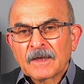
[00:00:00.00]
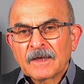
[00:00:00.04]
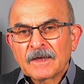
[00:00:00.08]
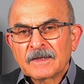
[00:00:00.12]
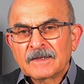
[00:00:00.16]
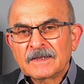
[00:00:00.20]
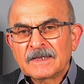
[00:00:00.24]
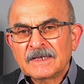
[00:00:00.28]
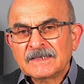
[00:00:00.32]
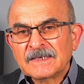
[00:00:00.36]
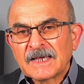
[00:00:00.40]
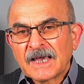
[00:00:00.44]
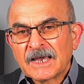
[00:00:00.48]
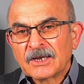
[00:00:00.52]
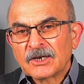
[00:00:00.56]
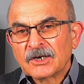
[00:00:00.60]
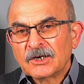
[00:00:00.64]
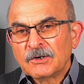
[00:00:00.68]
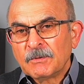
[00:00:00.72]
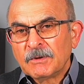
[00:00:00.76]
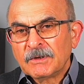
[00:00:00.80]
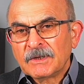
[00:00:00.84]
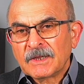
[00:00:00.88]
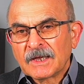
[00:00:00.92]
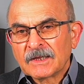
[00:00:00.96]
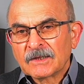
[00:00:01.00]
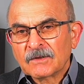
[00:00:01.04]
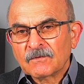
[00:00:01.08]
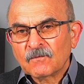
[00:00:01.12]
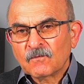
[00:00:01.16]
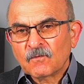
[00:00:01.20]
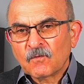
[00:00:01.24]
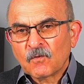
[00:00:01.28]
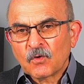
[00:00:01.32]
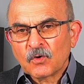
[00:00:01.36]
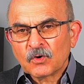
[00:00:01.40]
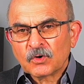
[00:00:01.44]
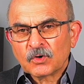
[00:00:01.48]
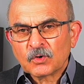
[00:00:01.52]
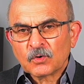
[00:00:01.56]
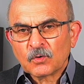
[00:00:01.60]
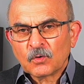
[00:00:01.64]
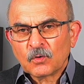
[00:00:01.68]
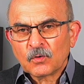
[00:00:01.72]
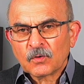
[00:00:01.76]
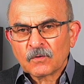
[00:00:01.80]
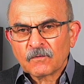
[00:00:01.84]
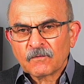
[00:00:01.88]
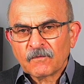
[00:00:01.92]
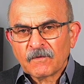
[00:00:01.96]
disagreement at work
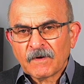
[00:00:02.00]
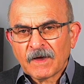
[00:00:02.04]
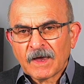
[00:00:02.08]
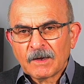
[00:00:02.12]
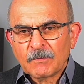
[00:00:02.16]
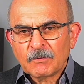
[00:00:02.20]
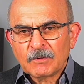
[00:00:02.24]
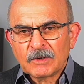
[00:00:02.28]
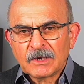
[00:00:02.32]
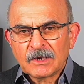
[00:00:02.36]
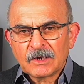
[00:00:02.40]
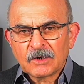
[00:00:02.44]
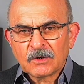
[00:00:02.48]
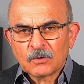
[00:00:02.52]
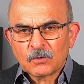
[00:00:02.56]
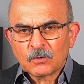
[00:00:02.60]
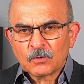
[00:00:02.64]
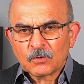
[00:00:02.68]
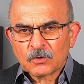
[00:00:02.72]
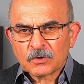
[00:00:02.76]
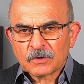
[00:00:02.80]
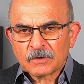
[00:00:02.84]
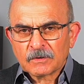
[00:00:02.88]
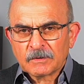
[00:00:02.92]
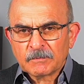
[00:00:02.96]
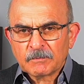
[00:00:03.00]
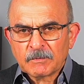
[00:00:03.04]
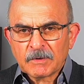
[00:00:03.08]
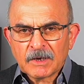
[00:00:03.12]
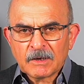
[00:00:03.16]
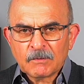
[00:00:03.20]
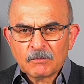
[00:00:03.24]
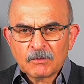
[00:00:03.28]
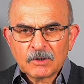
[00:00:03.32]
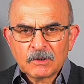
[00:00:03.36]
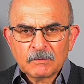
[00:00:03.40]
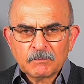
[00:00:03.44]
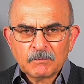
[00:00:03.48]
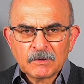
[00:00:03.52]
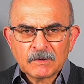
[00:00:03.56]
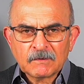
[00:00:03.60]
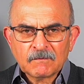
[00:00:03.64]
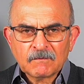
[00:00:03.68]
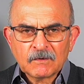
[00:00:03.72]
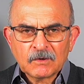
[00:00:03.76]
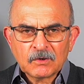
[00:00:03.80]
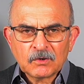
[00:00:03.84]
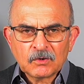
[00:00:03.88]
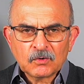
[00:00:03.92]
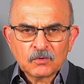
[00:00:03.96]
or family, or maybe
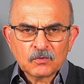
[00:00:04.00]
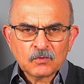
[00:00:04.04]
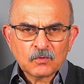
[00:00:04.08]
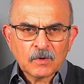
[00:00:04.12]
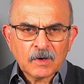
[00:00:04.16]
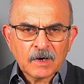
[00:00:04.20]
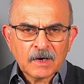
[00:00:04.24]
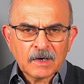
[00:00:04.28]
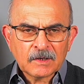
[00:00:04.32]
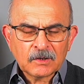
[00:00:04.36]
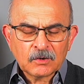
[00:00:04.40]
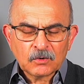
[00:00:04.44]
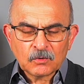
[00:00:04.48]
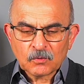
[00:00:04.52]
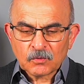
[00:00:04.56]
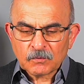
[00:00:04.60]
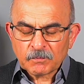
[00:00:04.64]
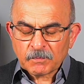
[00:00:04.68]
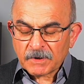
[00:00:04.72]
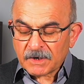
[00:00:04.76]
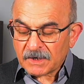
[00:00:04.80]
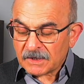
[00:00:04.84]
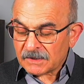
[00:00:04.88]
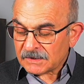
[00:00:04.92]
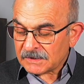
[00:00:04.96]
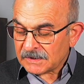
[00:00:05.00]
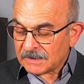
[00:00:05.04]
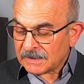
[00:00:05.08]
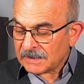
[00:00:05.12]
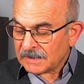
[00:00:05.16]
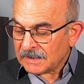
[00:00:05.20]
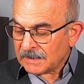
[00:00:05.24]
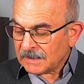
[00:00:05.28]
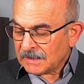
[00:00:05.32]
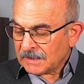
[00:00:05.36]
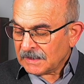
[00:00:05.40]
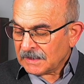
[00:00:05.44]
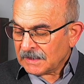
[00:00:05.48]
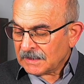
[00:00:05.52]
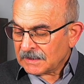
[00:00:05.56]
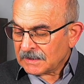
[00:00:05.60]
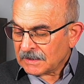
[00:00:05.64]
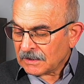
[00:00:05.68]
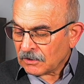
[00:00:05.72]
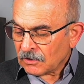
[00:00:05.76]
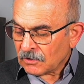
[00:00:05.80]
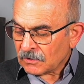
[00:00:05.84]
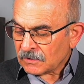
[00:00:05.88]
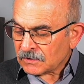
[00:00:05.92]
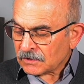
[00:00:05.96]
between you and your person.
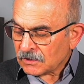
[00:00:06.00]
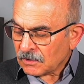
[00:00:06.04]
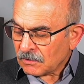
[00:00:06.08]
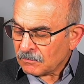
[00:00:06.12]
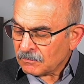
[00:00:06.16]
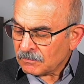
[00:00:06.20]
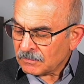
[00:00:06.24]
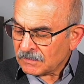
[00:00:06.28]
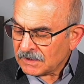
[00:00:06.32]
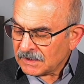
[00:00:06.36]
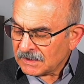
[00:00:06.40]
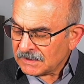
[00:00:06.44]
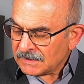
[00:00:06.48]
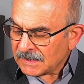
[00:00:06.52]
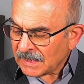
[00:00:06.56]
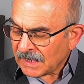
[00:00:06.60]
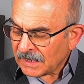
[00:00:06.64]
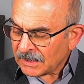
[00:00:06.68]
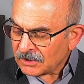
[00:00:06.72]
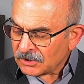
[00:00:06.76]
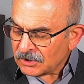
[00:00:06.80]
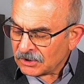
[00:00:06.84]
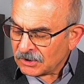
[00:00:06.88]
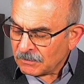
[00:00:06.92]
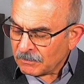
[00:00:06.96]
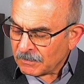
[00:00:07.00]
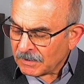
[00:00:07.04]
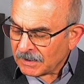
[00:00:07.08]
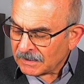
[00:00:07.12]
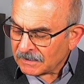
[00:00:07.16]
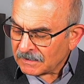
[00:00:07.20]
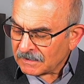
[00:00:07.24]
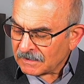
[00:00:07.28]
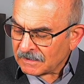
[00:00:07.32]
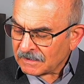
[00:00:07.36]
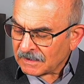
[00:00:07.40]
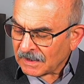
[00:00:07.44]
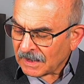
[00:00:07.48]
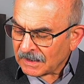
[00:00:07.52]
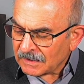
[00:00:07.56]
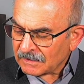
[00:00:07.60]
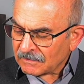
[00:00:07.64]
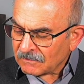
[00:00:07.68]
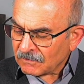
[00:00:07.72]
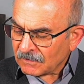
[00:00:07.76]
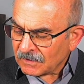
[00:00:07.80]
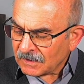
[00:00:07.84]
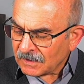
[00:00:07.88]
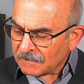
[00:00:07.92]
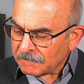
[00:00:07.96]
There are some disagreement that
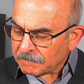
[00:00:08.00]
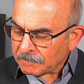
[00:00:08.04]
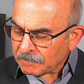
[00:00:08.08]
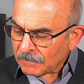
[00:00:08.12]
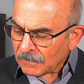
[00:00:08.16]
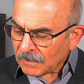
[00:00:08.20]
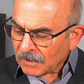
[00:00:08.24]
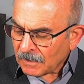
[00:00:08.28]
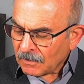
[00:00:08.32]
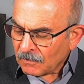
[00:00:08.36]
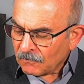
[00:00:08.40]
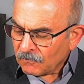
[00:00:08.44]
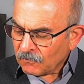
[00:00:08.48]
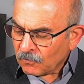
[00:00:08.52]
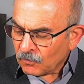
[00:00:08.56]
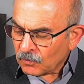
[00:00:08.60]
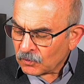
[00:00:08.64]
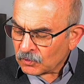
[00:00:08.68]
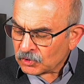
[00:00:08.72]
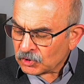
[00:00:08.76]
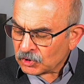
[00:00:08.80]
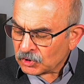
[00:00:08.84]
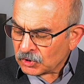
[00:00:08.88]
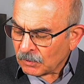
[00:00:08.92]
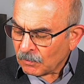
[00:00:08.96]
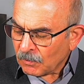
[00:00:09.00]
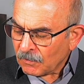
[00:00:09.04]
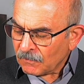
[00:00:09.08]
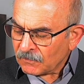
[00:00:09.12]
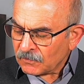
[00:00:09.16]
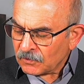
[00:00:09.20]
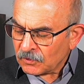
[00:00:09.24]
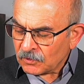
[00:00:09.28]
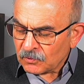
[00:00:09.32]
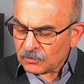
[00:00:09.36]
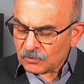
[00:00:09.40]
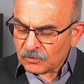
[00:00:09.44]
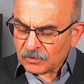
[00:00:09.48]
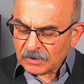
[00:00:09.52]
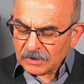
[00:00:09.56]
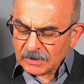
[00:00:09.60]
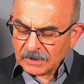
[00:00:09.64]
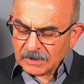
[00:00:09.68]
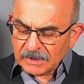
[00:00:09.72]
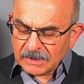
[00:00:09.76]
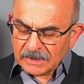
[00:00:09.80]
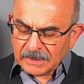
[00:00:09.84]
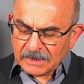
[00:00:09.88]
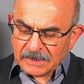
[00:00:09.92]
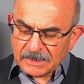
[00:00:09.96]
for some of you
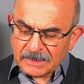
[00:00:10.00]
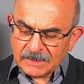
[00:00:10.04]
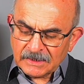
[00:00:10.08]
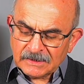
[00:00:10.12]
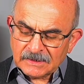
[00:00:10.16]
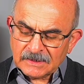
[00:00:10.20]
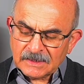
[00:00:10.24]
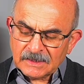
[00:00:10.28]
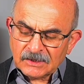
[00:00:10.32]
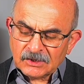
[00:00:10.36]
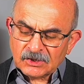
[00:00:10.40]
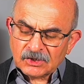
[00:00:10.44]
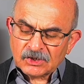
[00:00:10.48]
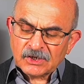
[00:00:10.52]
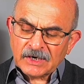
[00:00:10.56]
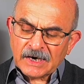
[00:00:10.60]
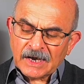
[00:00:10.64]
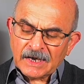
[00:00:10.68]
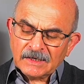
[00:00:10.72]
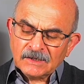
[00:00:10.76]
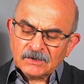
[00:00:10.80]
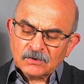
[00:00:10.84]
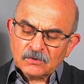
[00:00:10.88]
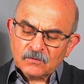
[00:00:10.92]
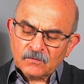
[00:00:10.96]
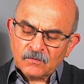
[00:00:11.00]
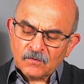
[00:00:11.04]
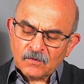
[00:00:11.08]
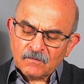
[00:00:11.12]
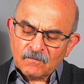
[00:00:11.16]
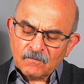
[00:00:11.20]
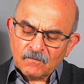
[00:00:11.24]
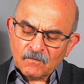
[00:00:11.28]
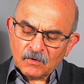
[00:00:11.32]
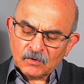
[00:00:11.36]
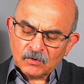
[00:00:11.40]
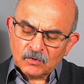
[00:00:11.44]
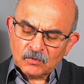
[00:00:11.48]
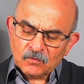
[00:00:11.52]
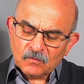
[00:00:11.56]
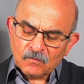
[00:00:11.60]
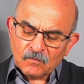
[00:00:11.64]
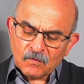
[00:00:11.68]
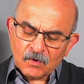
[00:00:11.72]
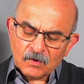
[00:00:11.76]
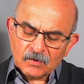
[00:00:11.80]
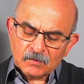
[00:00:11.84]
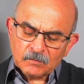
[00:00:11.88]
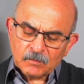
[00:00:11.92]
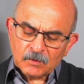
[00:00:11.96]
it distracts you from what you
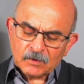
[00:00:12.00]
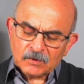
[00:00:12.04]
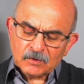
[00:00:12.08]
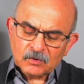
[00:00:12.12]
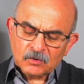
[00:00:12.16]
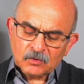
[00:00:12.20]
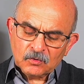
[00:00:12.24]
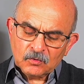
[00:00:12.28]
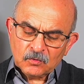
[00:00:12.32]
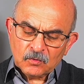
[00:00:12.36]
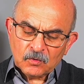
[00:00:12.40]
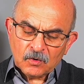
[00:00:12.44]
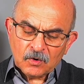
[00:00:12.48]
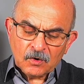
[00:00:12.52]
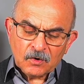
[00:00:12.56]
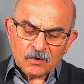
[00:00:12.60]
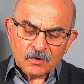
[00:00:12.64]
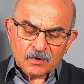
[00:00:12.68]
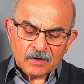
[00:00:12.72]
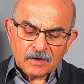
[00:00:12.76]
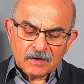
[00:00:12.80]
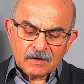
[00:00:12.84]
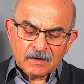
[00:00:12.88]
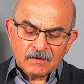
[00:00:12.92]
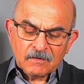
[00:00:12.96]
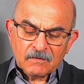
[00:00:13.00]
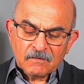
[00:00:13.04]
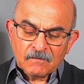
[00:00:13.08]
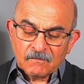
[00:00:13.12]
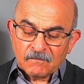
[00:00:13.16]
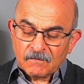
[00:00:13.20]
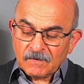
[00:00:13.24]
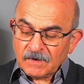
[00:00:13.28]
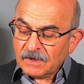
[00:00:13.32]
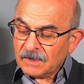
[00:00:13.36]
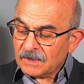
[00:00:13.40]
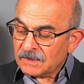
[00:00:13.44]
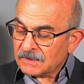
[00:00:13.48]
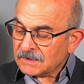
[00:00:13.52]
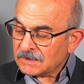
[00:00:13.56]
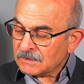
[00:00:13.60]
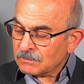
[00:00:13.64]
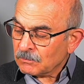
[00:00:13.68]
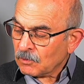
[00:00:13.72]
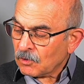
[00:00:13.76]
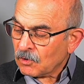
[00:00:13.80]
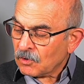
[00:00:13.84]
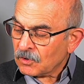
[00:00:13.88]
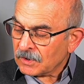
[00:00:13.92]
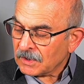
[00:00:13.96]
want, but you are very
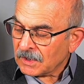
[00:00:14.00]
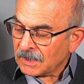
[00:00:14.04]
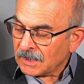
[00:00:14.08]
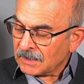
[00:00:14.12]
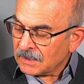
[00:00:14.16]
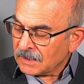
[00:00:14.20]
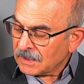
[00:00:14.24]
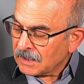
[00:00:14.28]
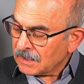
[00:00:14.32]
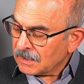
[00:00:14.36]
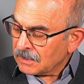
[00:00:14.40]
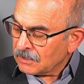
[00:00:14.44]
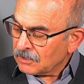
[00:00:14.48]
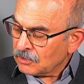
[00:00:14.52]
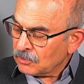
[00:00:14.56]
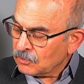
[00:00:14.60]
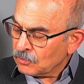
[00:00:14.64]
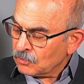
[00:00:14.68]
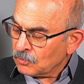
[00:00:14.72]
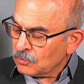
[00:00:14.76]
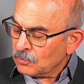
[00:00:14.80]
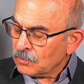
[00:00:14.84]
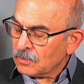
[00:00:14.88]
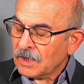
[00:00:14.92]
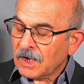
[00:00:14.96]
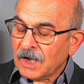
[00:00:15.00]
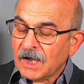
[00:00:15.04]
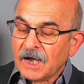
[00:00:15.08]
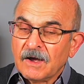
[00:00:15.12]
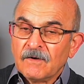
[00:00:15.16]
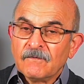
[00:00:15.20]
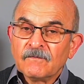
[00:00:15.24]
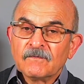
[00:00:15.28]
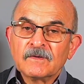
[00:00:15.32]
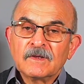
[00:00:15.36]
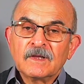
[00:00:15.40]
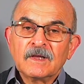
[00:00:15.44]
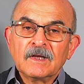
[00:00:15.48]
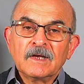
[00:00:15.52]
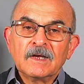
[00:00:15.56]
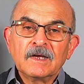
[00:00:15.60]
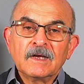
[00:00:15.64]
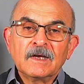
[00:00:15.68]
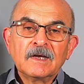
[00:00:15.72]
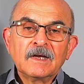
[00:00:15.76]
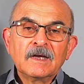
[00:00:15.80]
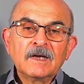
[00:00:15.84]
smart, and then you have the